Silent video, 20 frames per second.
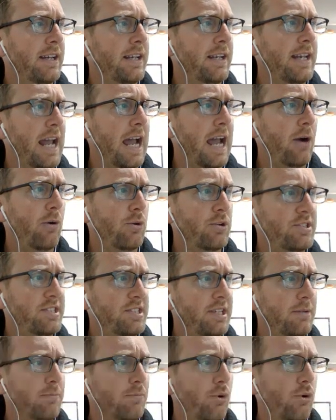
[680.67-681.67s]
Now we're
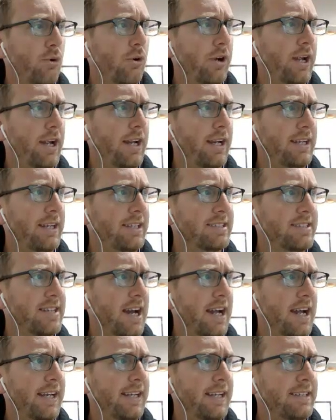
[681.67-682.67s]
seeing more 80s,
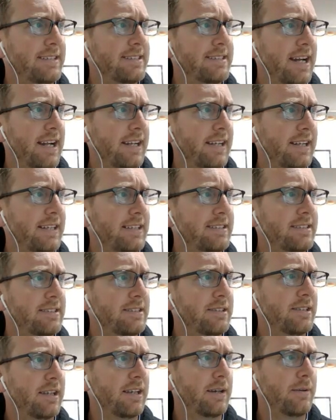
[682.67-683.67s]

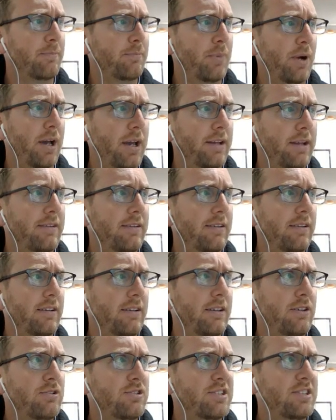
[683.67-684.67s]
90s, but
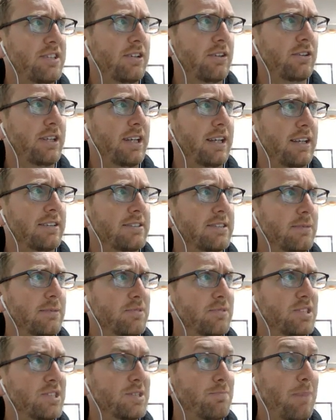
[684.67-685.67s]
you still get some
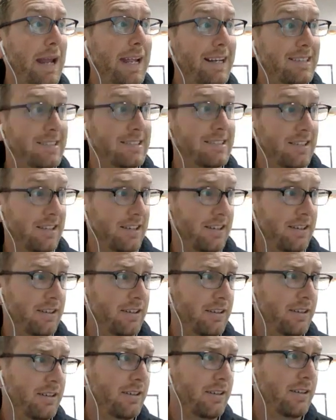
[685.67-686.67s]
spikes
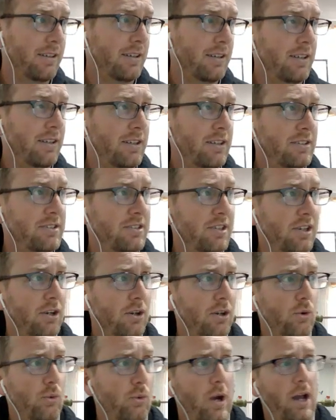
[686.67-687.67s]
there.
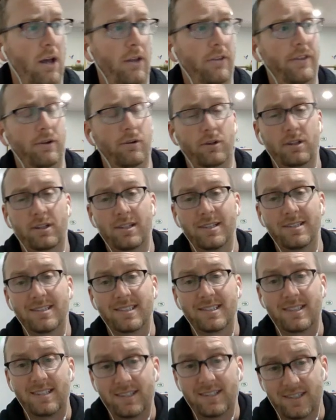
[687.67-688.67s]
So while they're
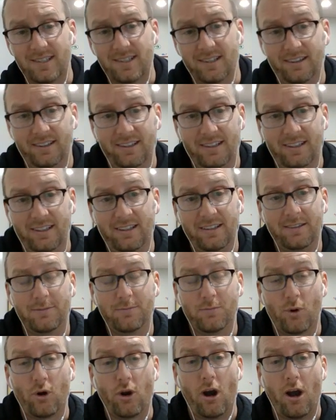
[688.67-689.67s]
consistently,
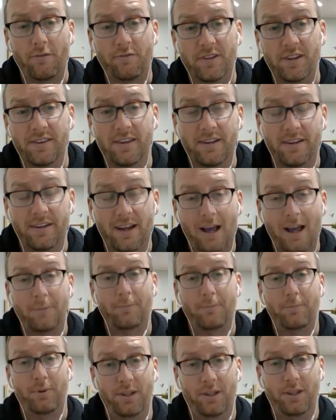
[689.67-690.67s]
more often than
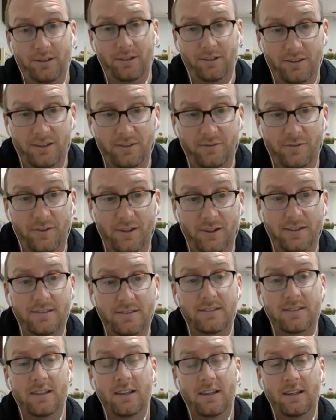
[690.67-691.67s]
not, playing good
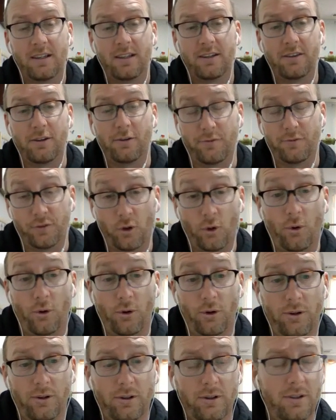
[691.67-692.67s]
defense, the
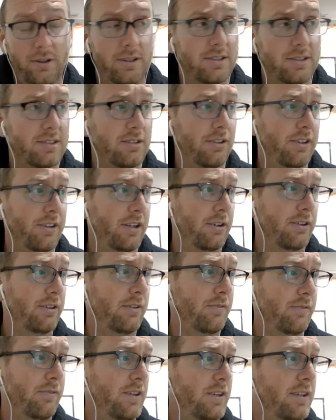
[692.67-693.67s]
floor is still there
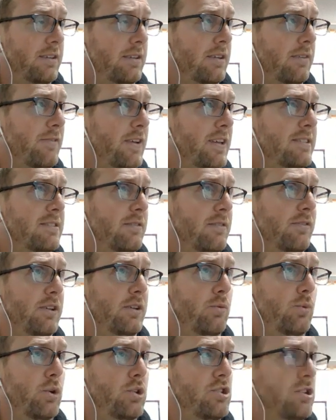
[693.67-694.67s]
defensively,
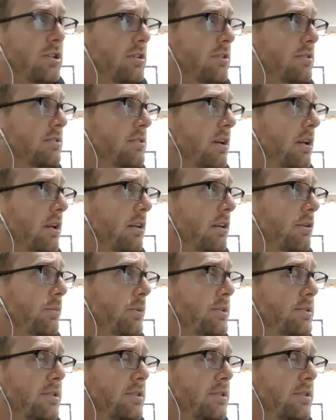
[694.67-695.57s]
which is a little bit